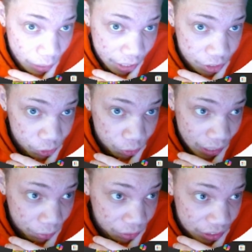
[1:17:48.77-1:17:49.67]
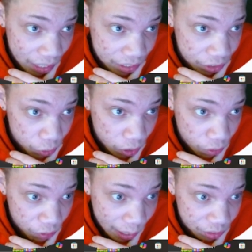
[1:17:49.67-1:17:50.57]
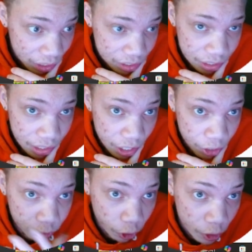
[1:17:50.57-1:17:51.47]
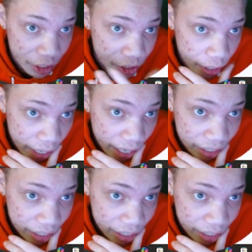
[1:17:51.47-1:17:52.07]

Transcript: right here. So you don't TXT, you'll go to File TXT. Throw these in your AI